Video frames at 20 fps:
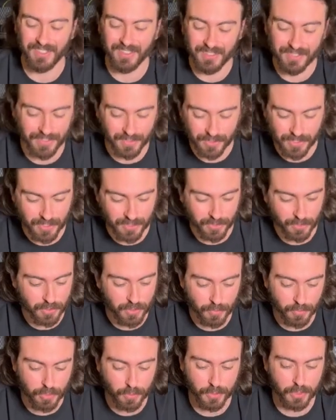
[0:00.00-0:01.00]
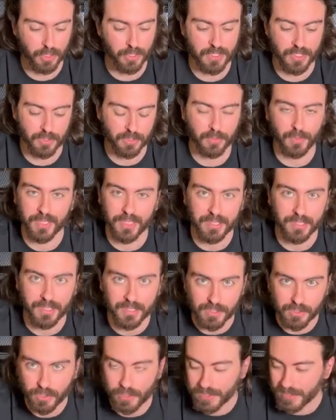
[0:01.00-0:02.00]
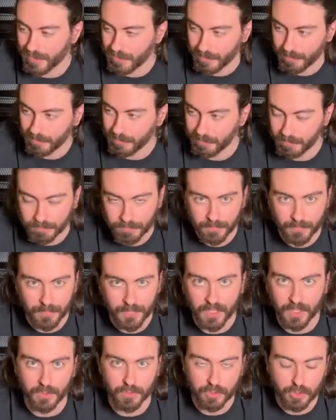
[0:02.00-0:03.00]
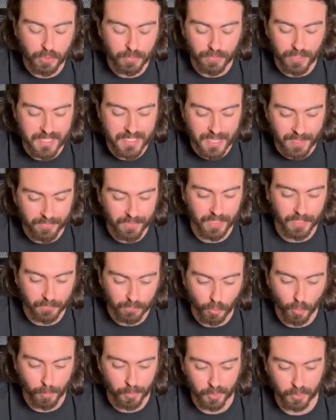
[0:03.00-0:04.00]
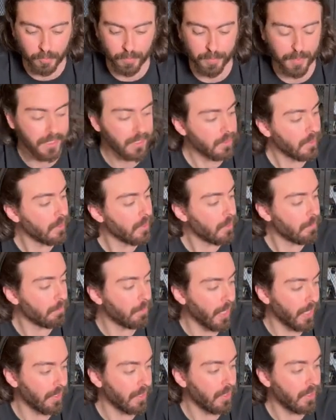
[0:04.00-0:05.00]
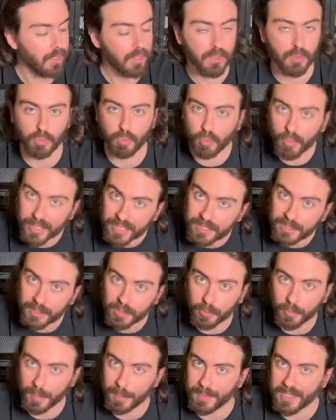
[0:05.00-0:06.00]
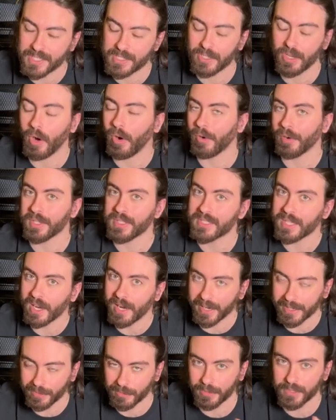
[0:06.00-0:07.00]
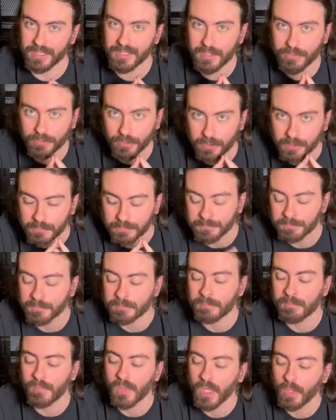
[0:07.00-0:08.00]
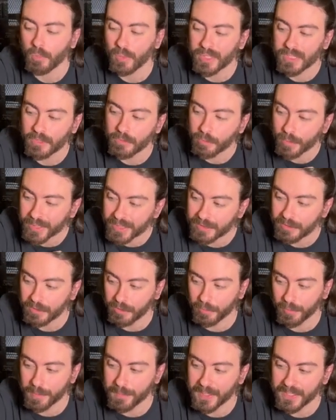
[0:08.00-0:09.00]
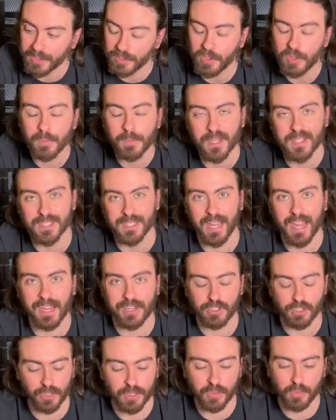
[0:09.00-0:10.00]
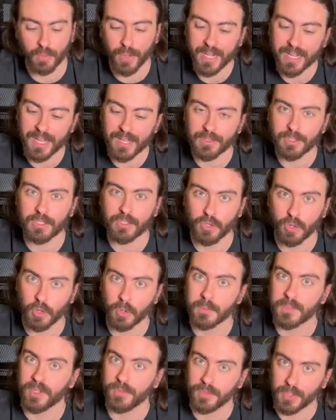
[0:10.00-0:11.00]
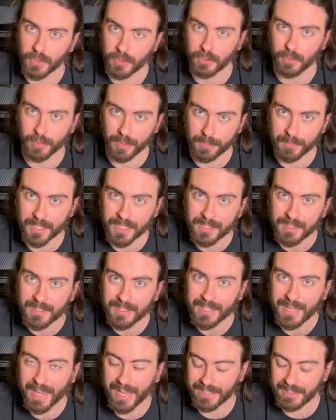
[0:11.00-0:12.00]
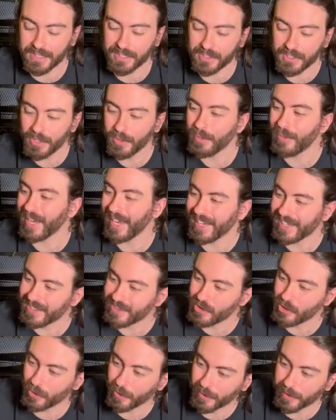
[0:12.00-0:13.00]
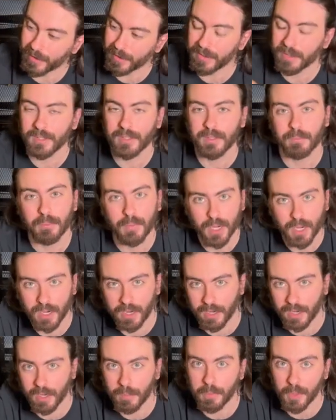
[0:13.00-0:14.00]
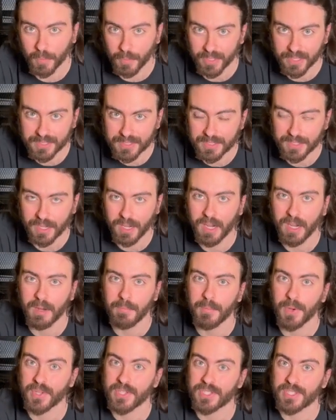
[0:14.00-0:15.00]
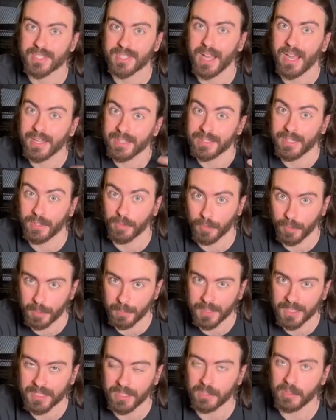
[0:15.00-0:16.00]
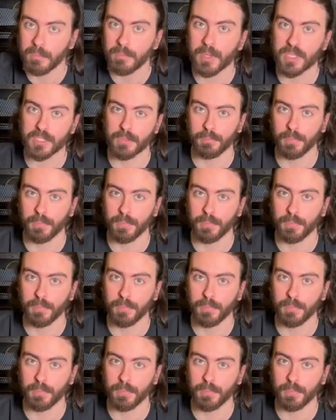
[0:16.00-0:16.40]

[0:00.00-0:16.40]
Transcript: There's no restrictions. There's no anything. It's just, 2 friends having an informal agreement. But written agreements are entirely different. With a written agreement, you must actually write out the terms of your agreement, and then you and your opponent must sign that agreement, and you must